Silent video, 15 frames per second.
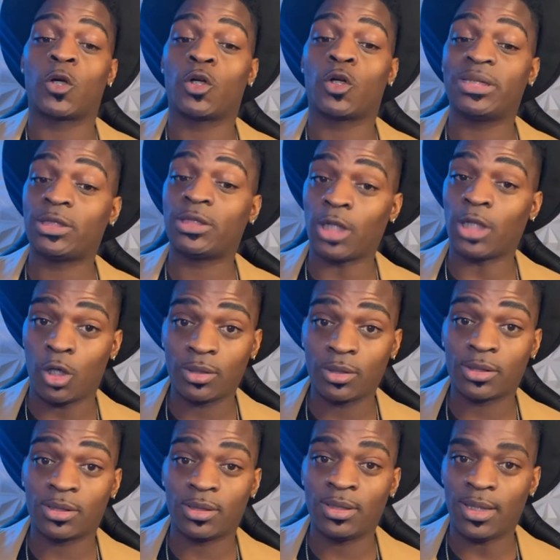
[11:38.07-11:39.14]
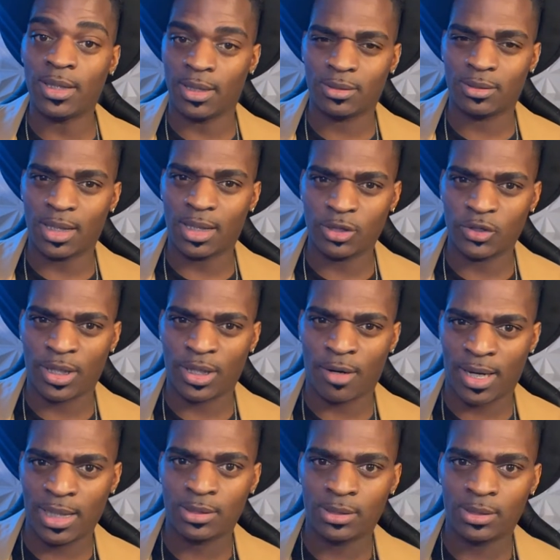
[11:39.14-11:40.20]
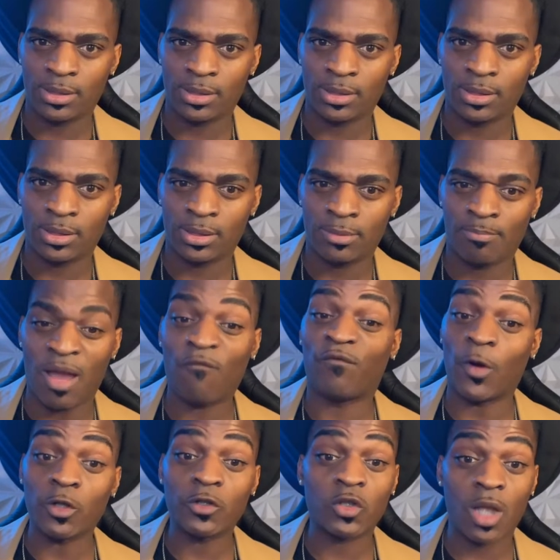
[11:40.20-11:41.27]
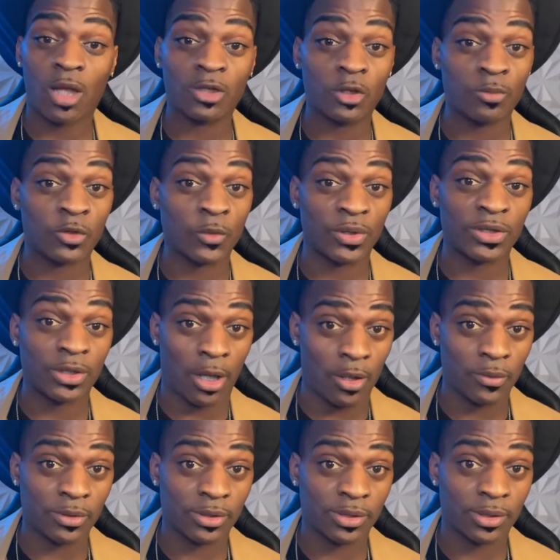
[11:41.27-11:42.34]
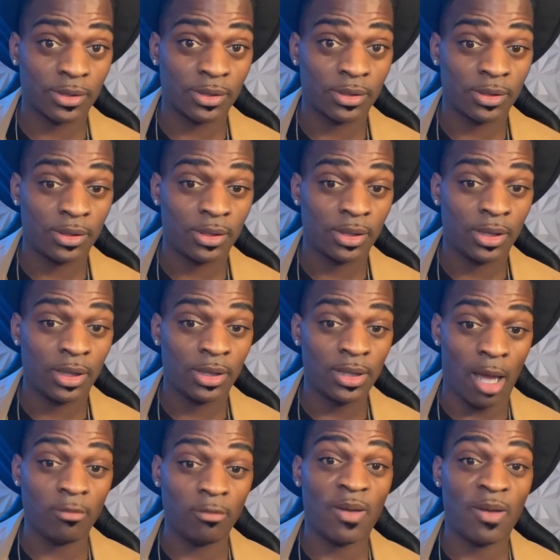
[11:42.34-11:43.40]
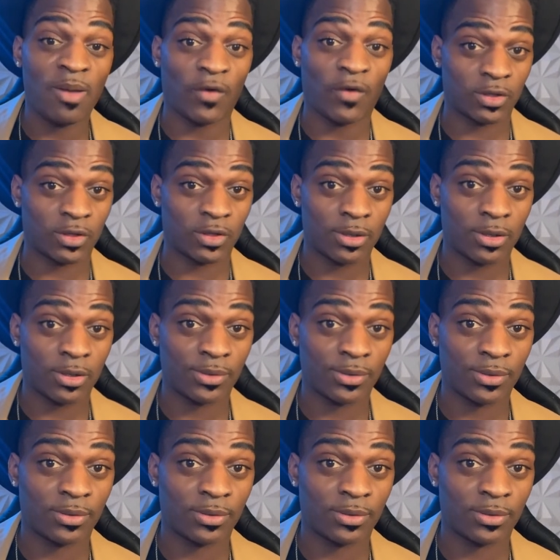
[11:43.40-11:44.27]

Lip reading: Chris Stokes. I told you that, right? My first lawsuit was Chris Stokes. That was my first lawsuit.